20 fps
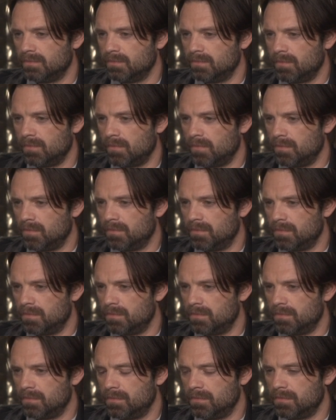
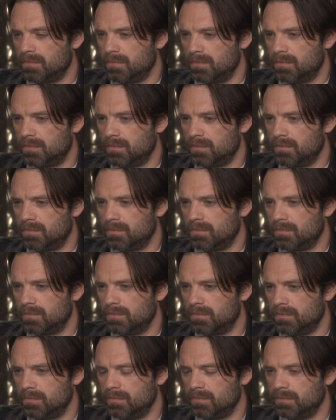
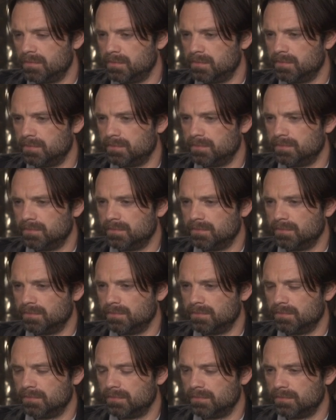
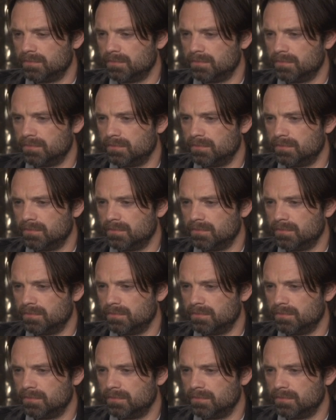[no speech]